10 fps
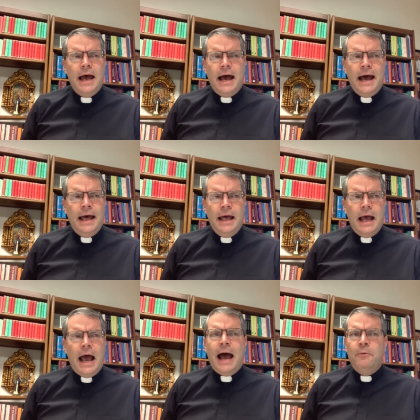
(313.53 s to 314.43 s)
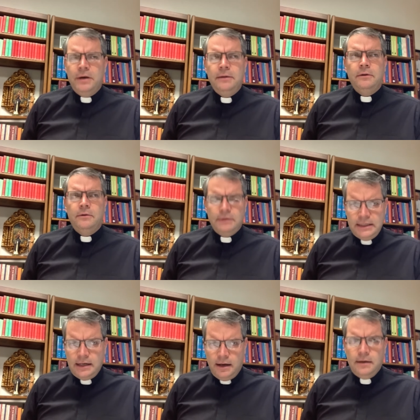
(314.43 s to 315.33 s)
I went 3
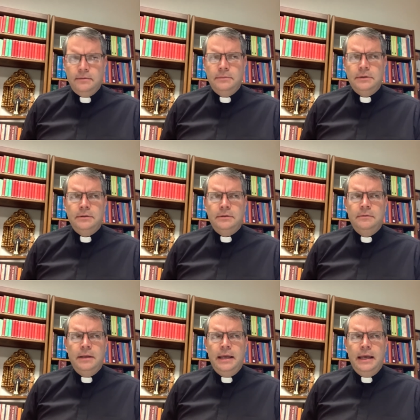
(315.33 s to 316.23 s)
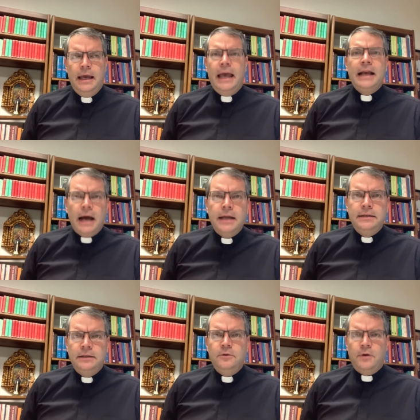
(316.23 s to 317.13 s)
times and God
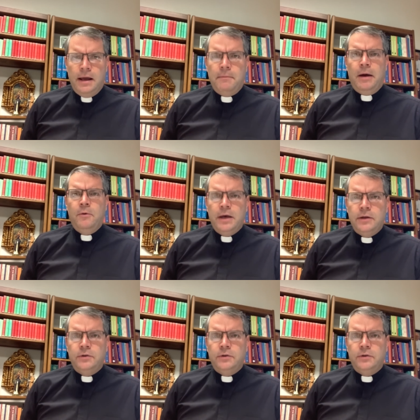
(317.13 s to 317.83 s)
didn't grant my wish.